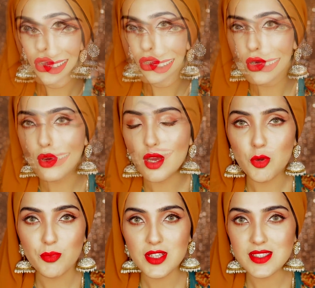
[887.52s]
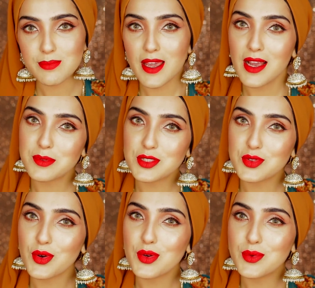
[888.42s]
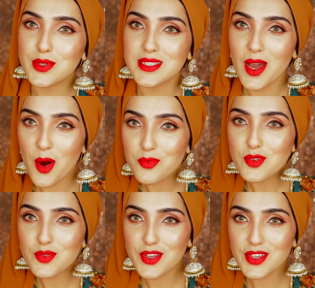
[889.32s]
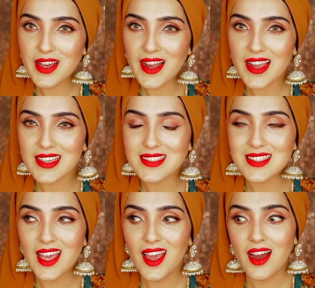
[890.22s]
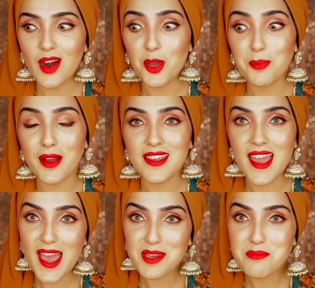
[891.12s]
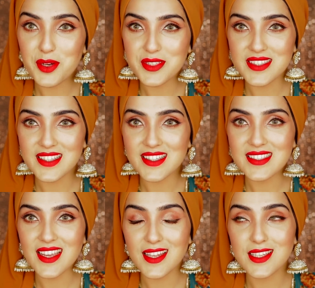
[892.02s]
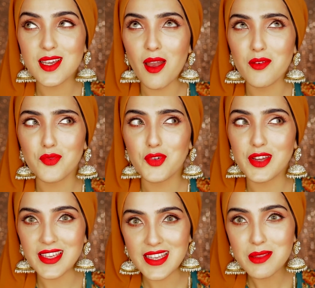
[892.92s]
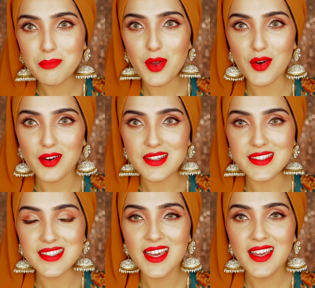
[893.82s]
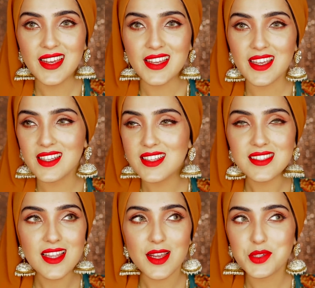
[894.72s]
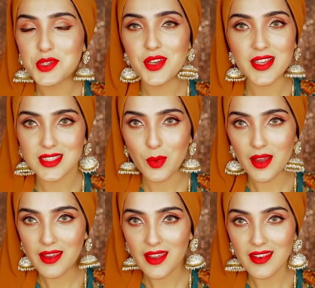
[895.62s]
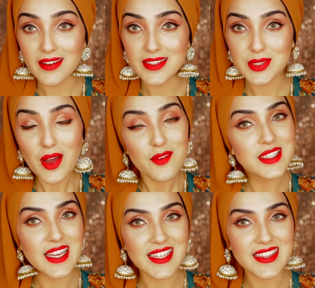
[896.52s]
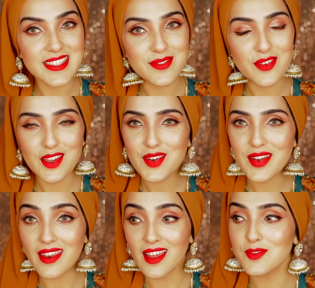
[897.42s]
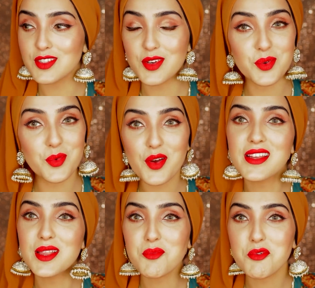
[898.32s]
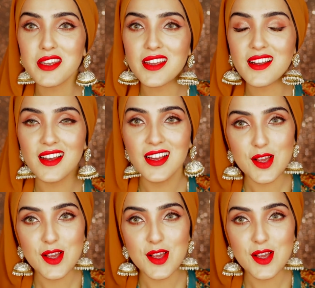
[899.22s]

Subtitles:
So I hope this makeup tutorial was helpful for you guys. I hope I can post this in time for Eid because Eid is like 2 days away and I still have to edit this video and I have to go to work in the morning.